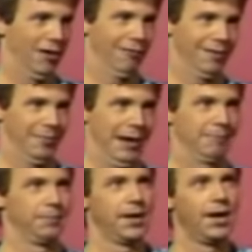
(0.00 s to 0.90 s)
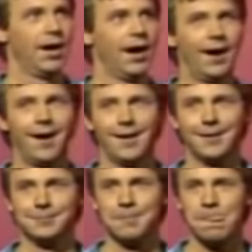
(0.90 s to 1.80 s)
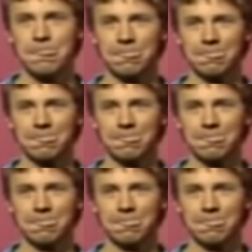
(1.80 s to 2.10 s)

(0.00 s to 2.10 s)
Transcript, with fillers: All right, Pat. Um.